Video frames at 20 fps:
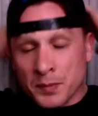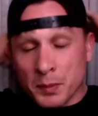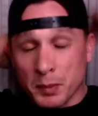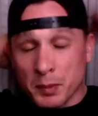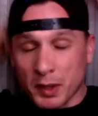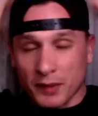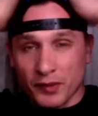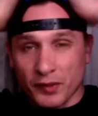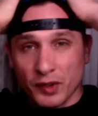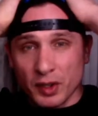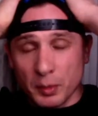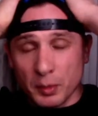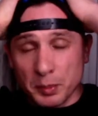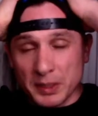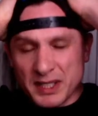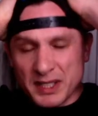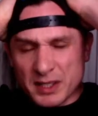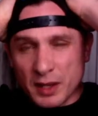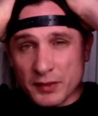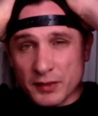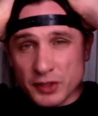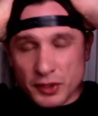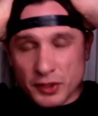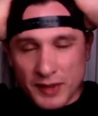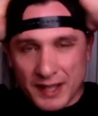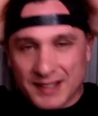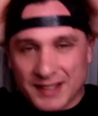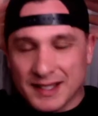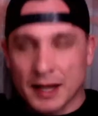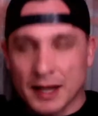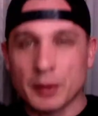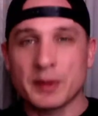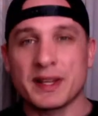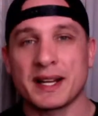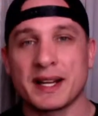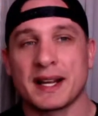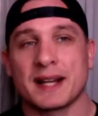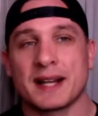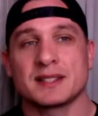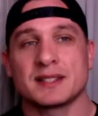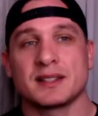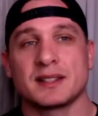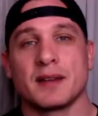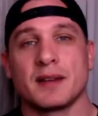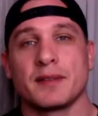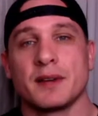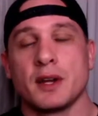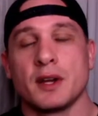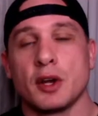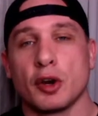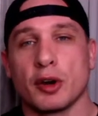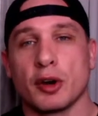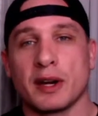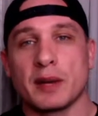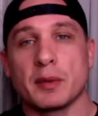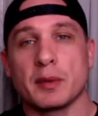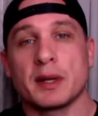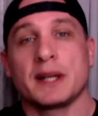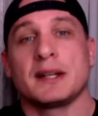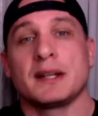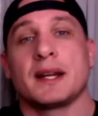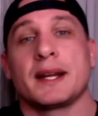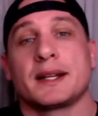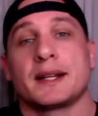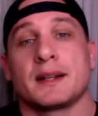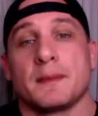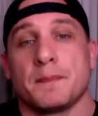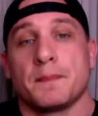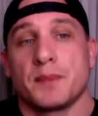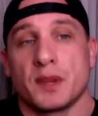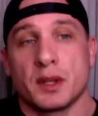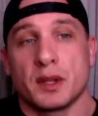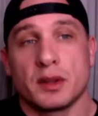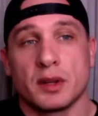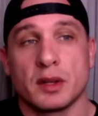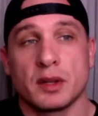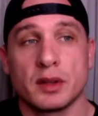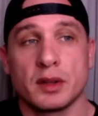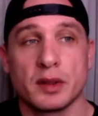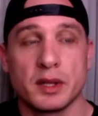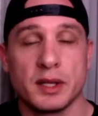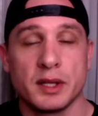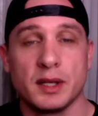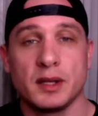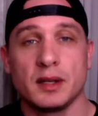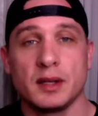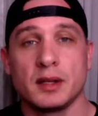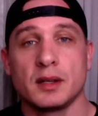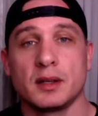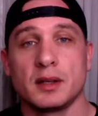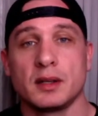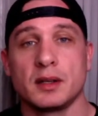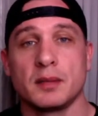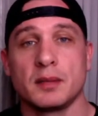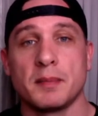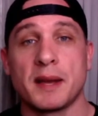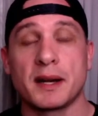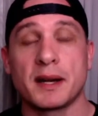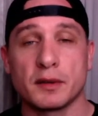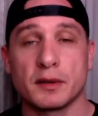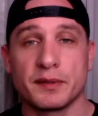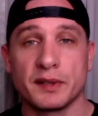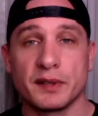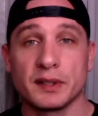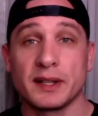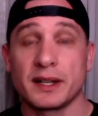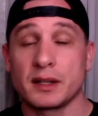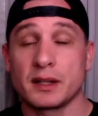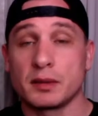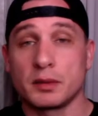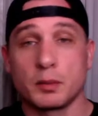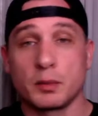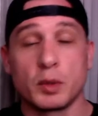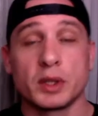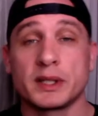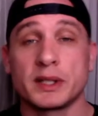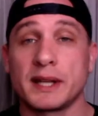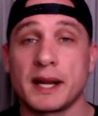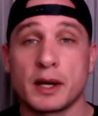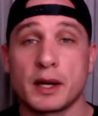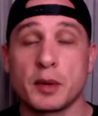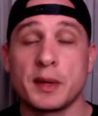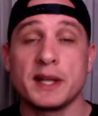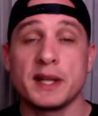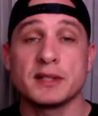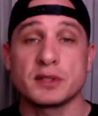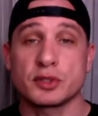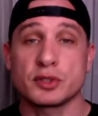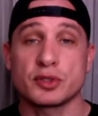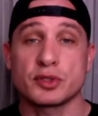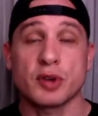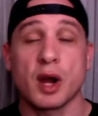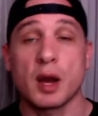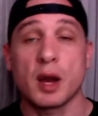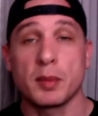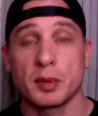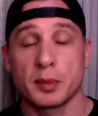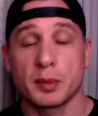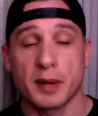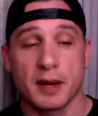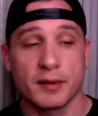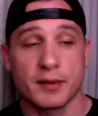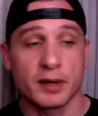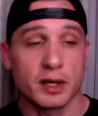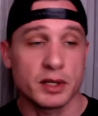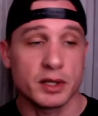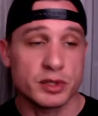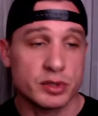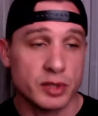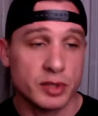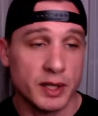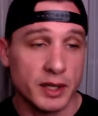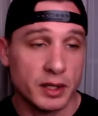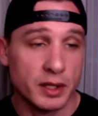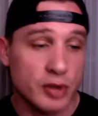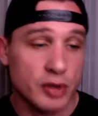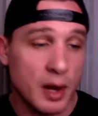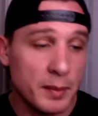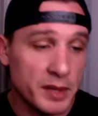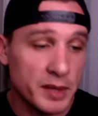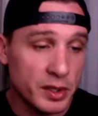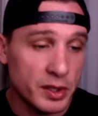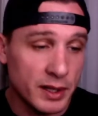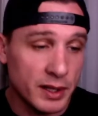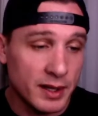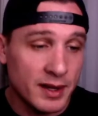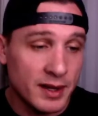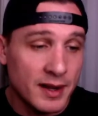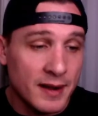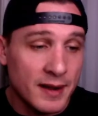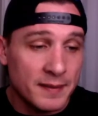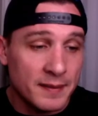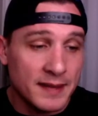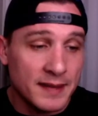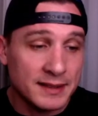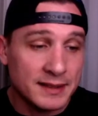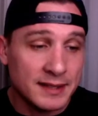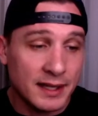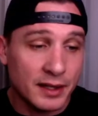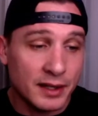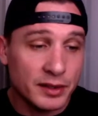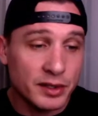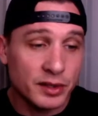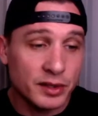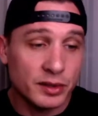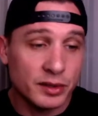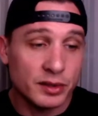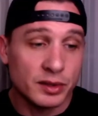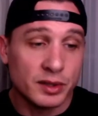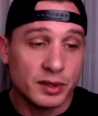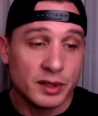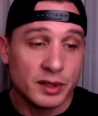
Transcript: But for a police officer that dealt with that kind of stuff, or anyone in like the medical field, like working at Queens or Straub or whatever in a, in a trauma unit, they tell you,